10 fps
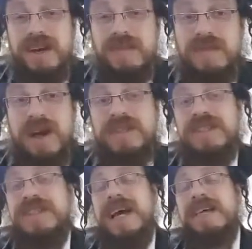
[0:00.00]
Rashi
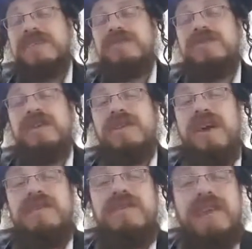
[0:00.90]
says, you shall
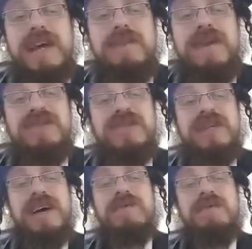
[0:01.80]
love your neighbor as
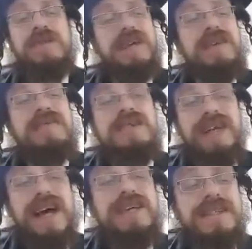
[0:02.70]
yourself. Rabbi Akiva
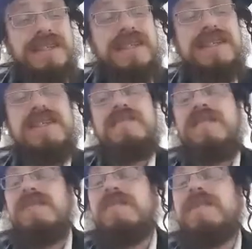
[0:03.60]
says, this is a
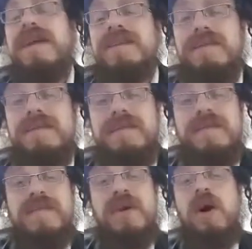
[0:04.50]
fundamental,
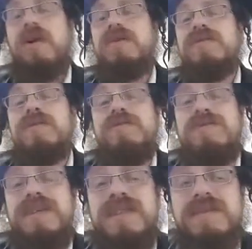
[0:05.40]
all-inclusive
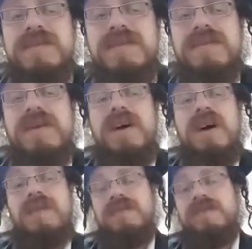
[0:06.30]
principle
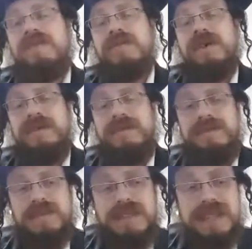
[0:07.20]
of the Torah.
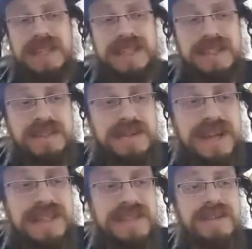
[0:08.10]
As it says in
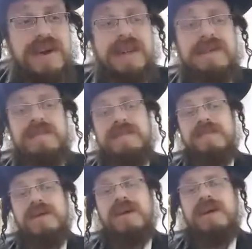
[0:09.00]
Torah Kohanim,
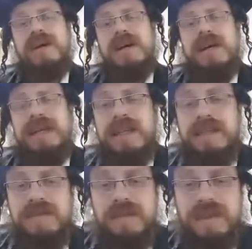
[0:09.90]

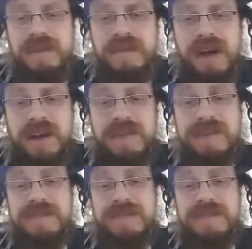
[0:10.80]
1945.